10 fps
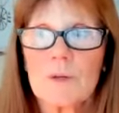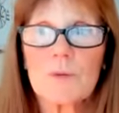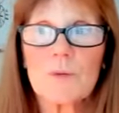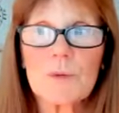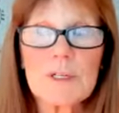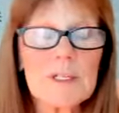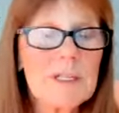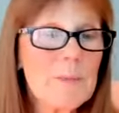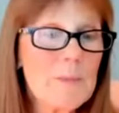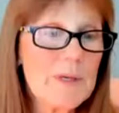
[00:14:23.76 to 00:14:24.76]

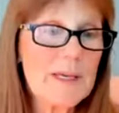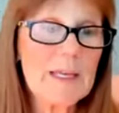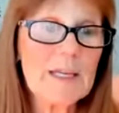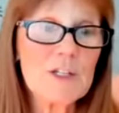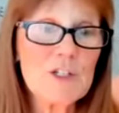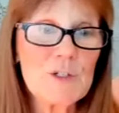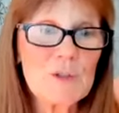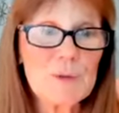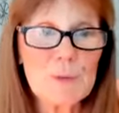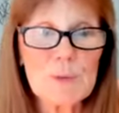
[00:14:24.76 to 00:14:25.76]
really beginning
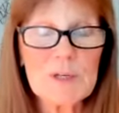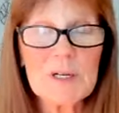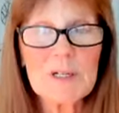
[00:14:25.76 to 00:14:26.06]
to